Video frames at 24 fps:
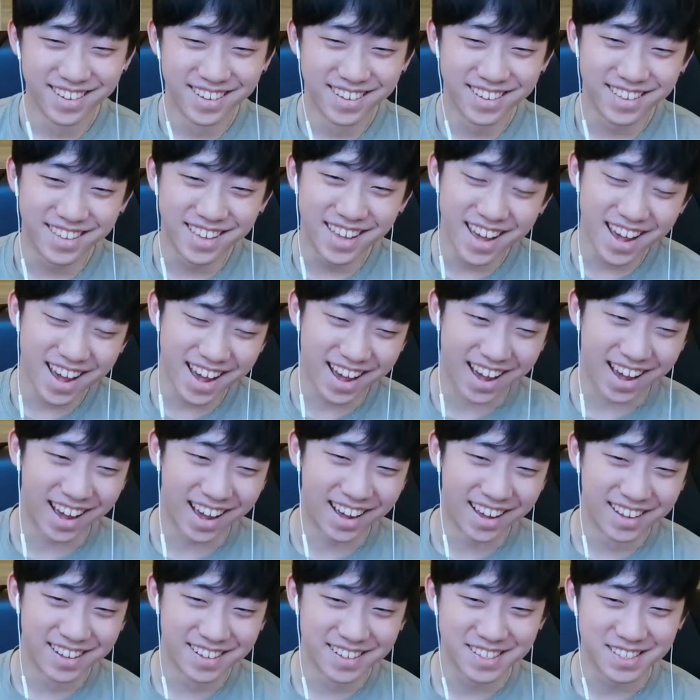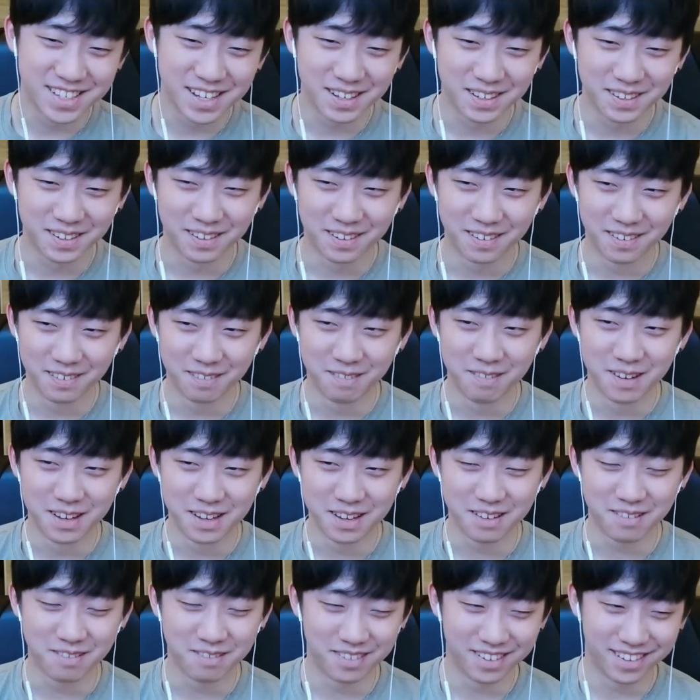yeah. So
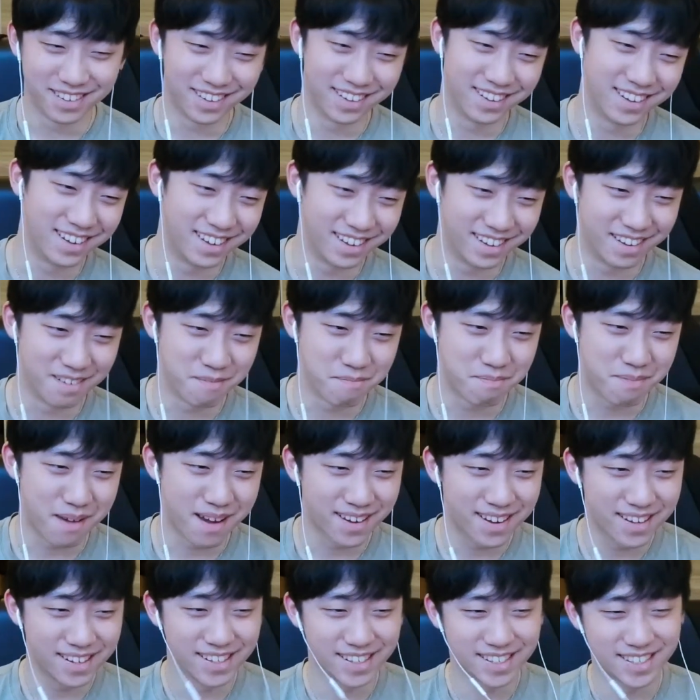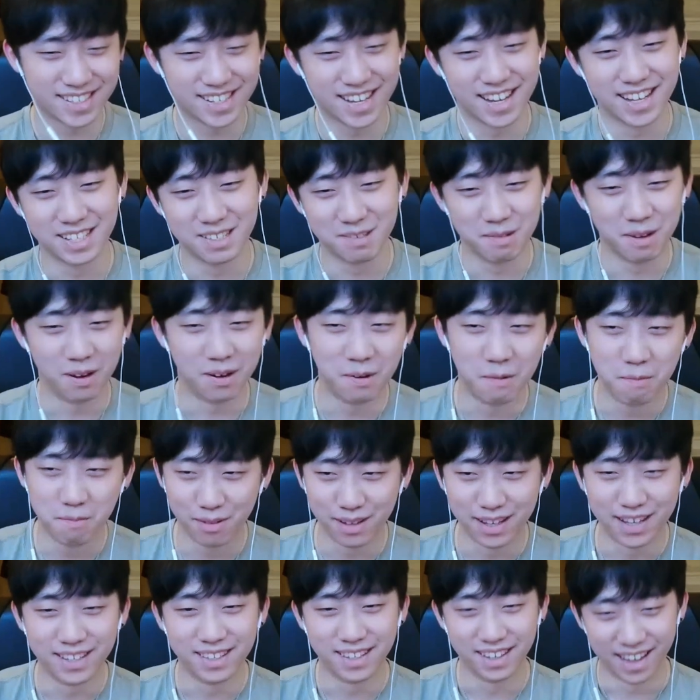we back in the States, we all
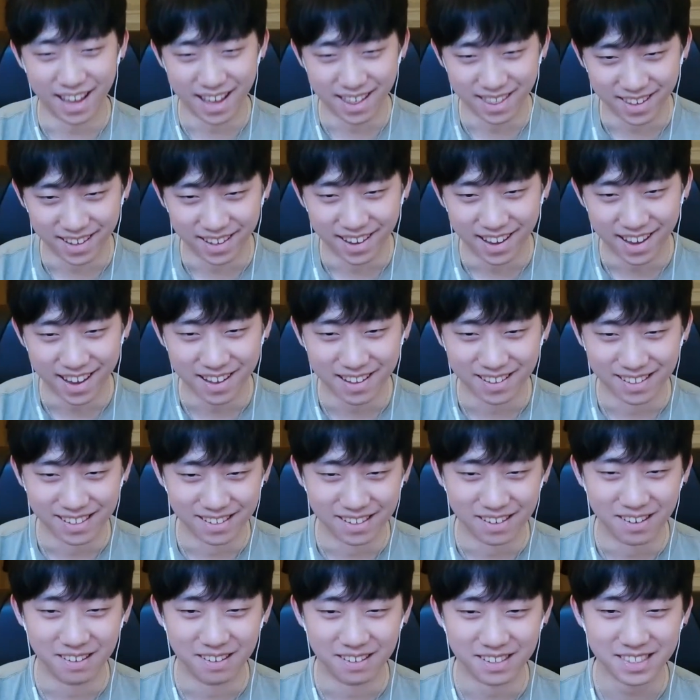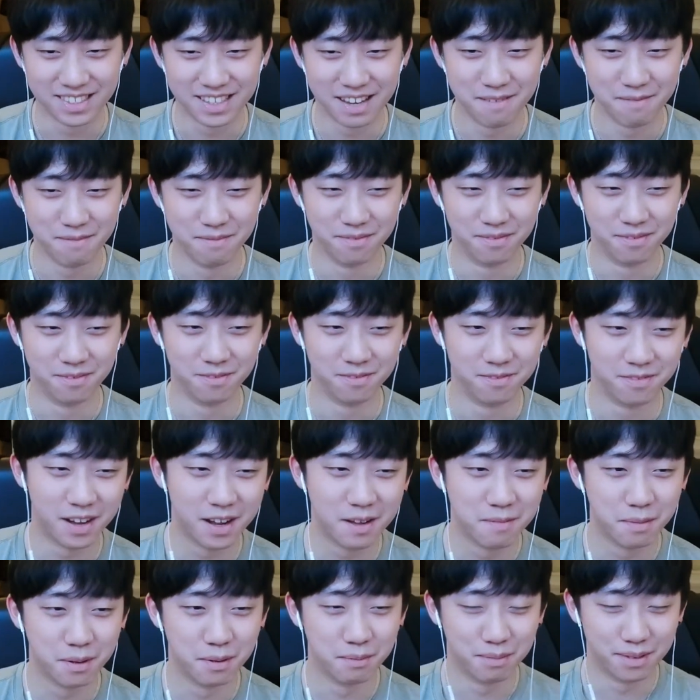play together, and some
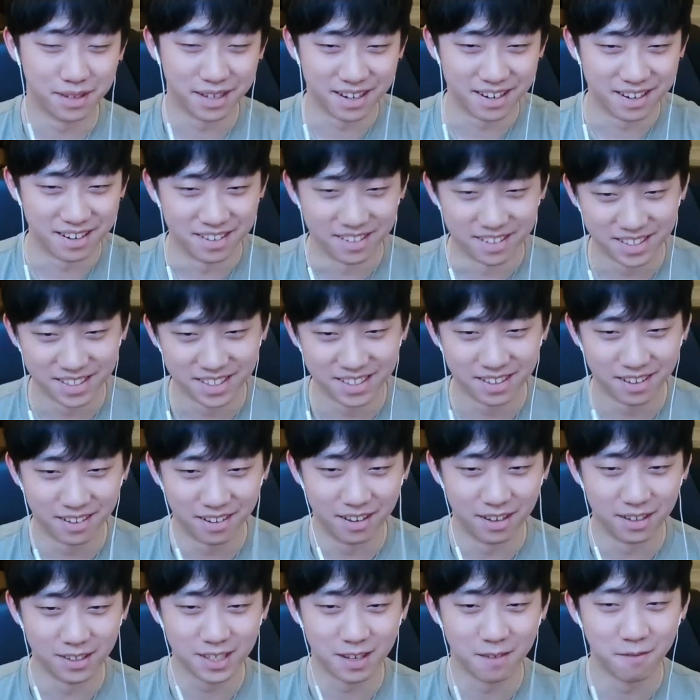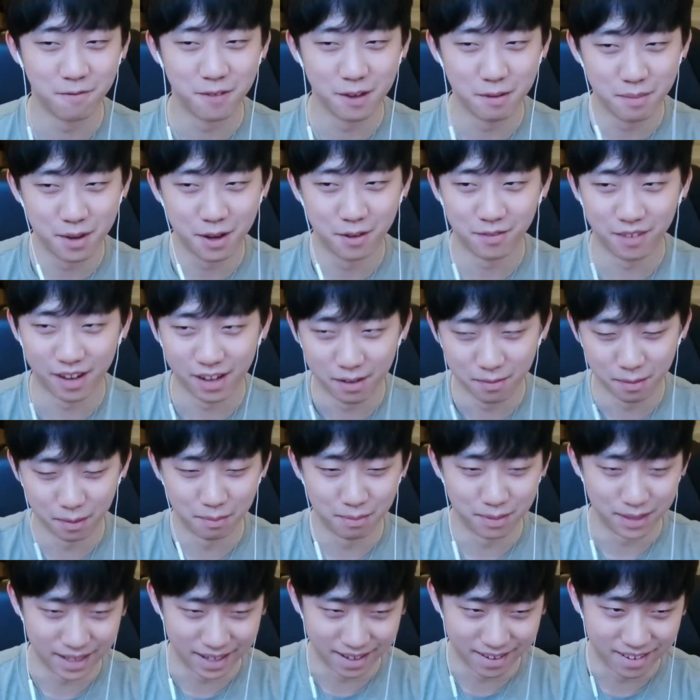volleyball players, or some female volleyball
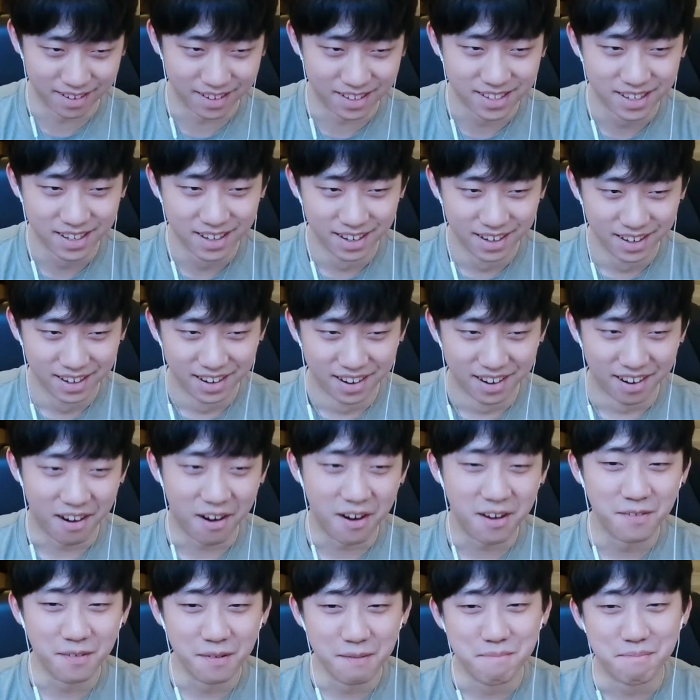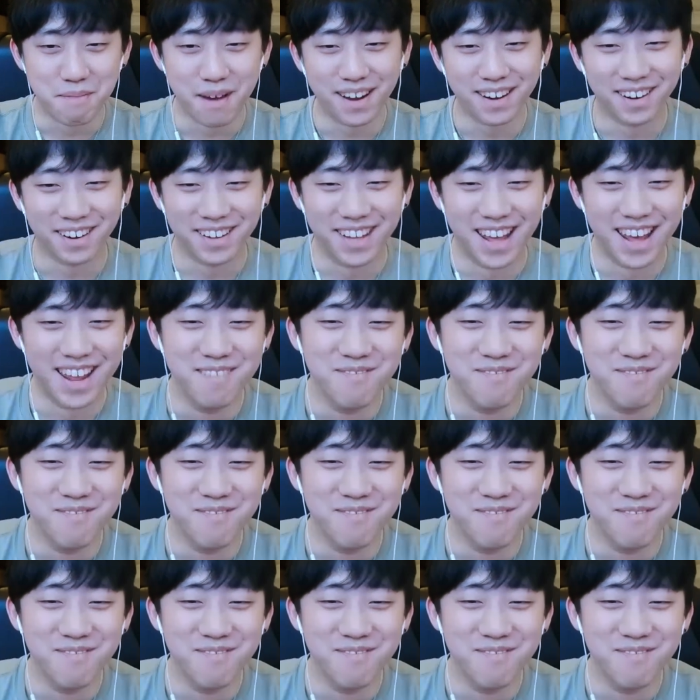players, are even better than